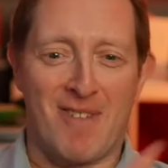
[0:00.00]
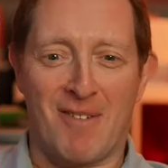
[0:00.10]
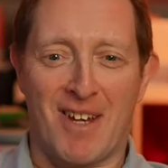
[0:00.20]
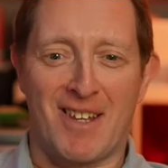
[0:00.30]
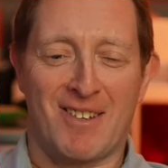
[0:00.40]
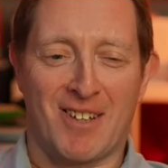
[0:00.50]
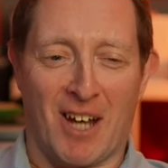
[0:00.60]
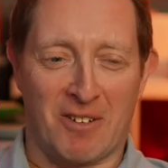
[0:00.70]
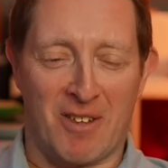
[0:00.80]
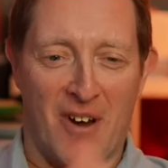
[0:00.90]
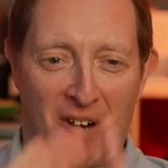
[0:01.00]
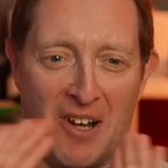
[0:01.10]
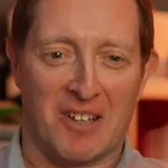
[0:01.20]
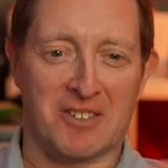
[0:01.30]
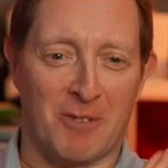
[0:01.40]
let me go to the very
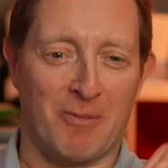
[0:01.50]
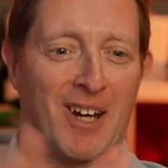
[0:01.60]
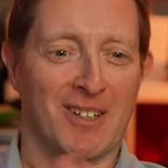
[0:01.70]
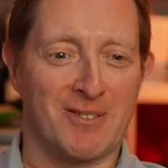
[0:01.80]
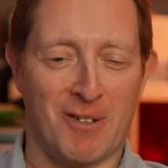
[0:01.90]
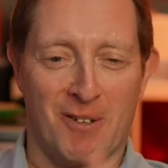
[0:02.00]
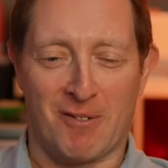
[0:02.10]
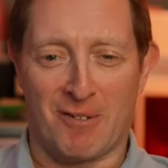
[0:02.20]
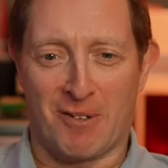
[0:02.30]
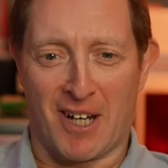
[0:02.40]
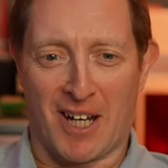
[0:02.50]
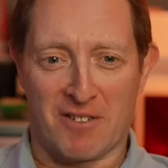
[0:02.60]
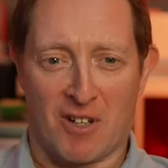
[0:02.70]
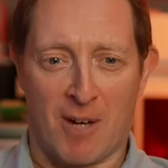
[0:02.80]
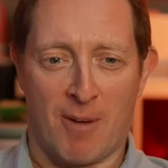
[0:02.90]
last topic as we're, we're running out of
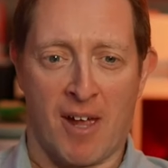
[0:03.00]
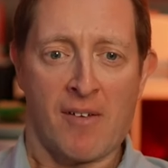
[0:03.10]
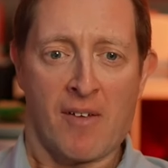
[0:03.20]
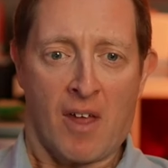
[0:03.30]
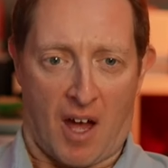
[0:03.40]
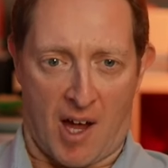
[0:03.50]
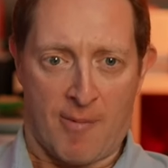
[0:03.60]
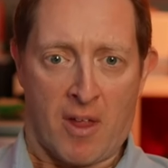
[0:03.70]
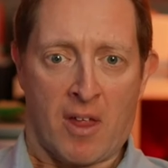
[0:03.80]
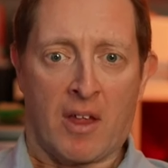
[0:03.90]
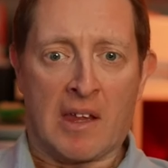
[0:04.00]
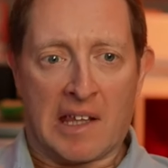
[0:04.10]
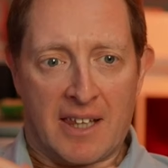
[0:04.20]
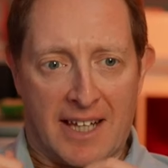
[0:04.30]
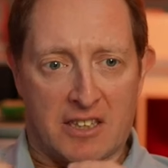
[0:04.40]
time here. Um,
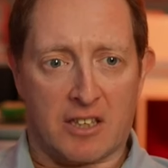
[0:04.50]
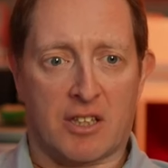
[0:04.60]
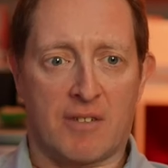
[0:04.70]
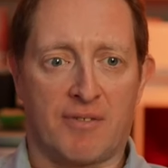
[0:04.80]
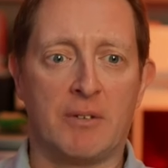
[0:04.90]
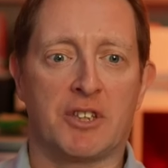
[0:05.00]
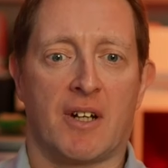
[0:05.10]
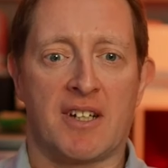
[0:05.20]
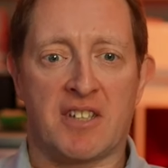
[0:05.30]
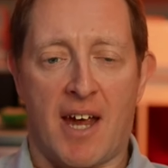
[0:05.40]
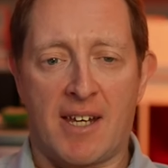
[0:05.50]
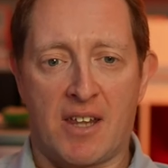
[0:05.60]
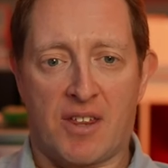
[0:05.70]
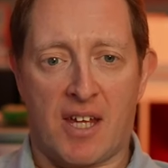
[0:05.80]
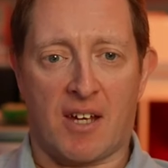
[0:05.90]
let's look to the future. Is there
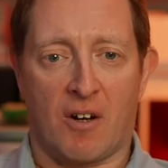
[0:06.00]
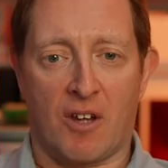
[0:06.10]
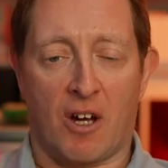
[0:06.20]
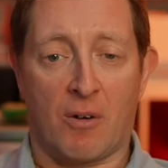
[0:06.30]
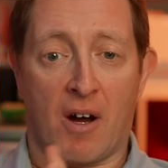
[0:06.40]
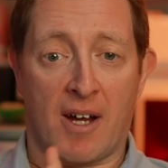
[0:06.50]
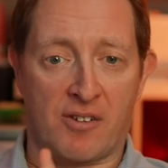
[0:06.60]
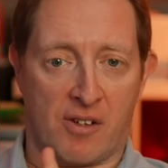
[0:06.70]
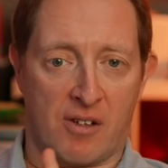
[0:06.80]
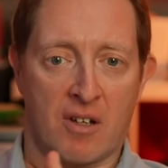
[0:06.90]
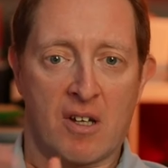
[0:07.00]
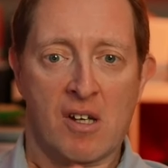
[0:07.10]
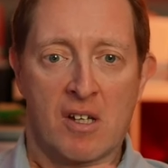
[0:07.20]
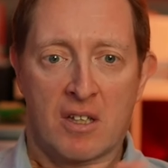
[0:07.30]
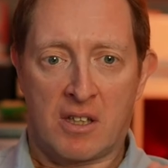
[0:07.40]
anything on the horizon?
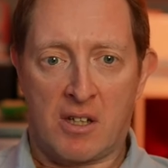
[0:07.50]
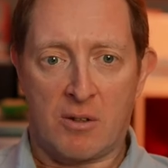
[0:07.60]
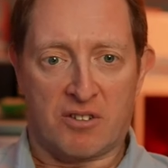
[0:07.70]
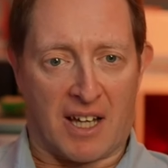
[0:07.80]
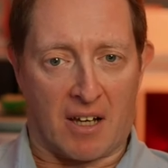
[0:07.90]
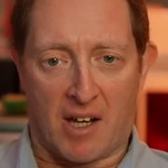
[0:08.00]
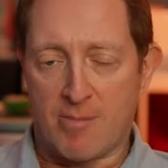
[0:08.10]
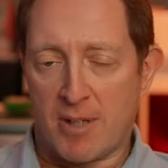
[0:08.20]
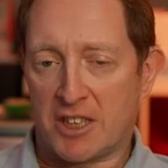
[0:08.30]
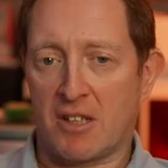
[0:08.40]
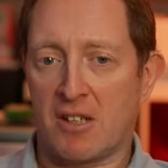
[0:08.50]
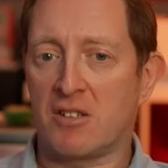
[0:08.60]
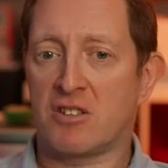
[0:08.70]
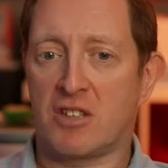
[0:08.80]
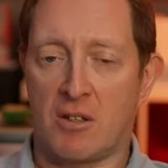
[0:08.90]
New satellite
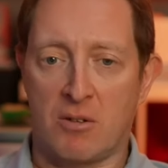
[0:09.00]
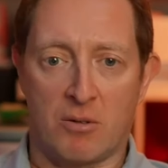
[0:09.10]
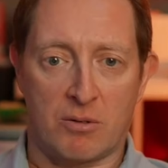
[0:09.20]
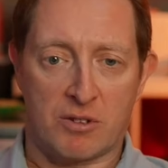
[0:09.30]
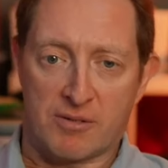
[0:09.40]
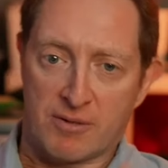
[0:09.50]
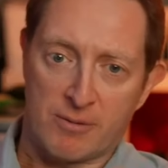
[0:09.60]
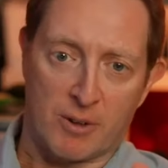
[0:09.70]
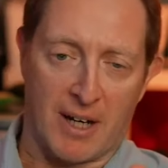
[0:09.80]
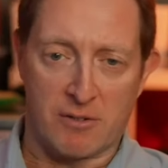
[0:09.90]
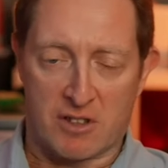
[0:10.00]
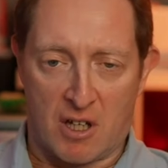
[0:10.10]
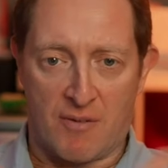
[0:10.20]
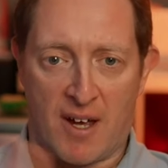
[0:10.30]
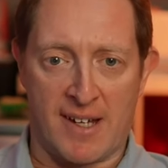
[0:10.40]
missions, new ground
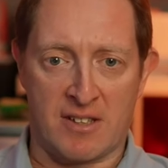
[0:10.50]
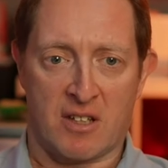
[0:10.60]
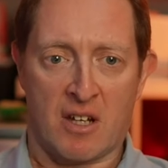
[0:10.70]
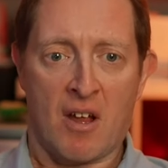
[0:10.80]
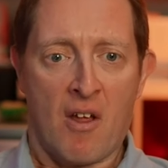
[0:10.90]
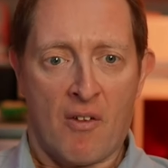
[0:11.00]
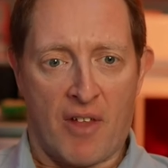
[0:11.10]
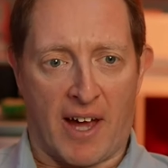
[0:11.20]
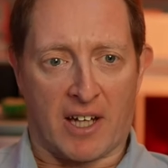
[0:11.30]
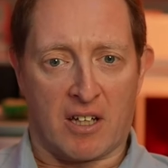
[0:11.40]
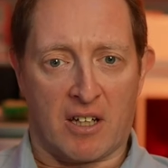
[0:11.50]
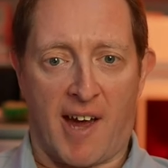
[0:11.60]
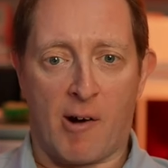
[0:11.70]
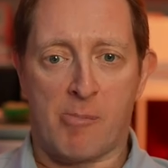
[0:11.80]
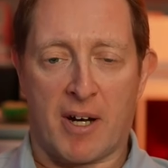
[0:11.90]
surveys that could
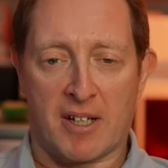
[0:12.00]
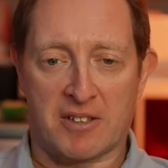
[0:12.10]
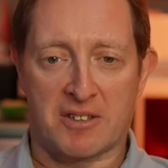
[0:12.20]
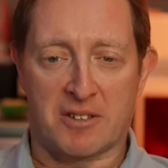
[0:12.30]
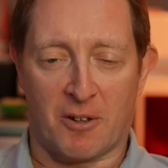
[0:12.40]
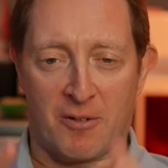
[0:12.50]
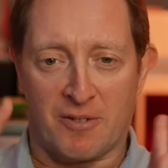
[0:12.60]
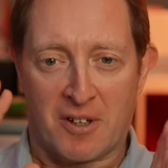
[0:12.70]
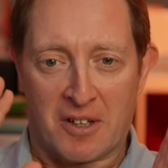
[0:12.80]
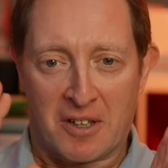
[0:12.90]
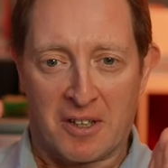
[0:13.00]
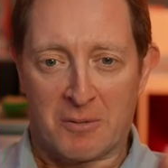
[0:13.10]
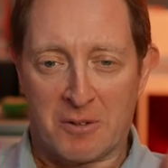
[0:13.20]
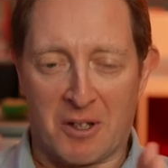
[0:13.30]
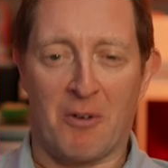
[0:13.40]
help us sort of
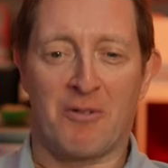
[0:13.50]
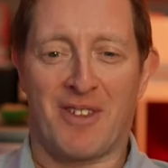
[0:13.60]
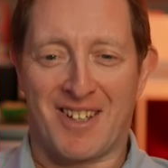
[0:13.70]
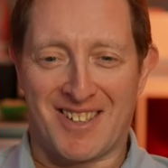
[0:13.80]
resolve this